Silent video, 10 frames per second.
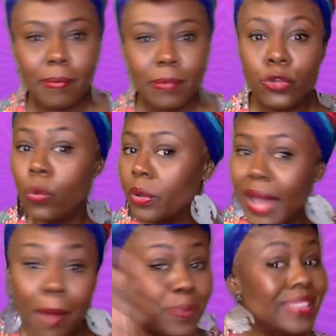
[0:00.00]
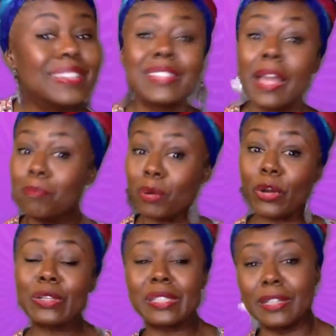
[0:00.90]
You will not be the same
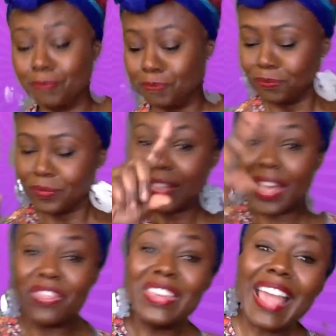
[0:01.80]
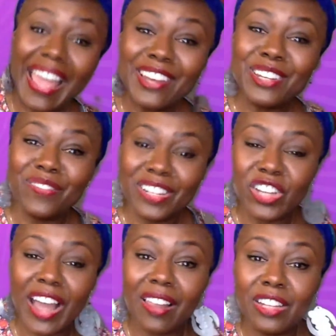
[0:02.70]
person at the end of the
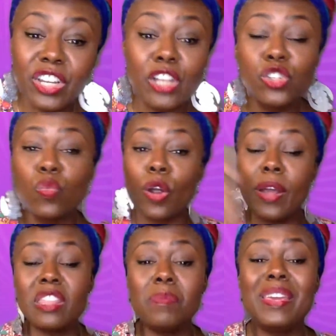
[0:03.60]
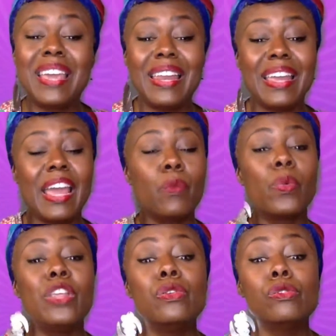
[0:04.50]
challenge as you were in the beginning. And
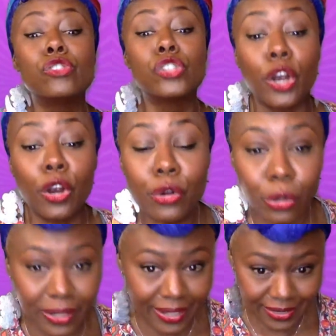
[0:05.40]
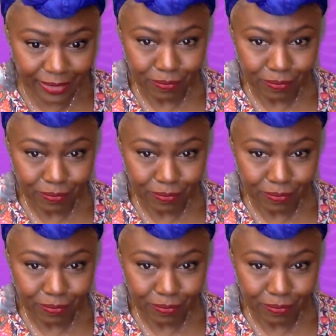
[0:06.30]
when you journal it,